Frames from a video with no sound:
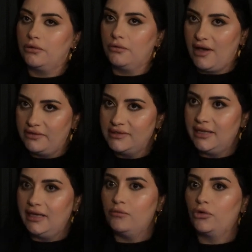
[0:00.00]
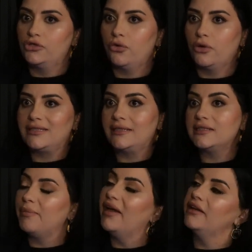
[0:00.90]
gravitate more towards
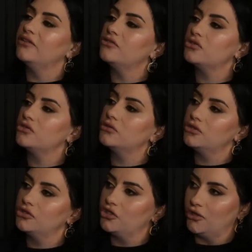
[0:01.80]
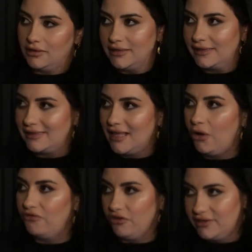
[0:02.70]
independent journalists
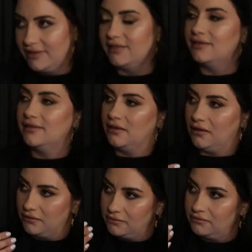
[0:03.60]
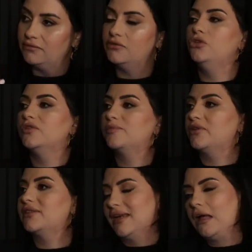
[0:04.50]
now versus the news
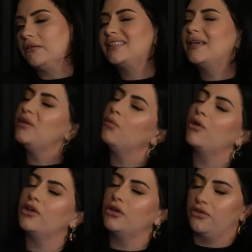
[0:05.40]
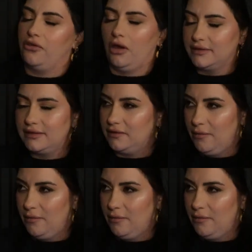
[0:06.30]
personalities? I mean, what are your thoughts